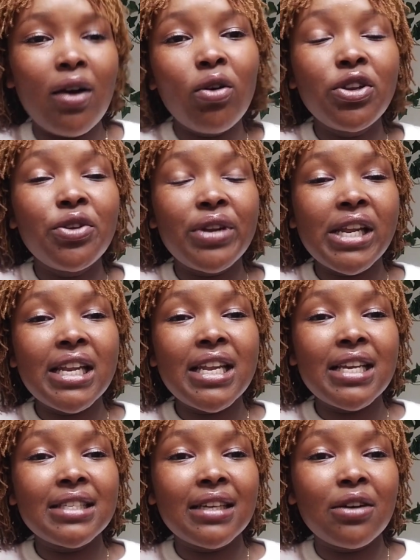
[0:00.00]
All you need
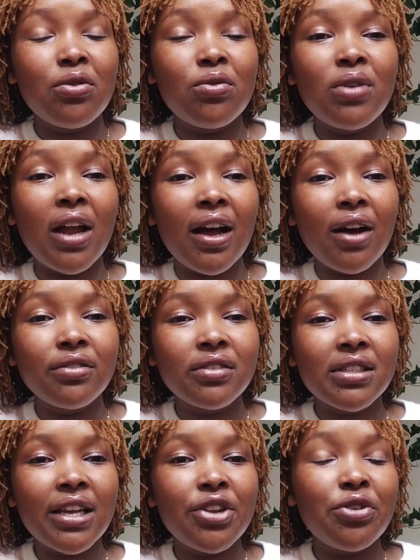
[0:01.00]
is a Google
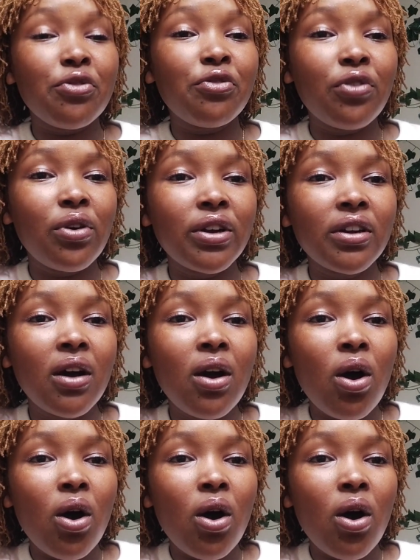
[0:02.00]
account and your phone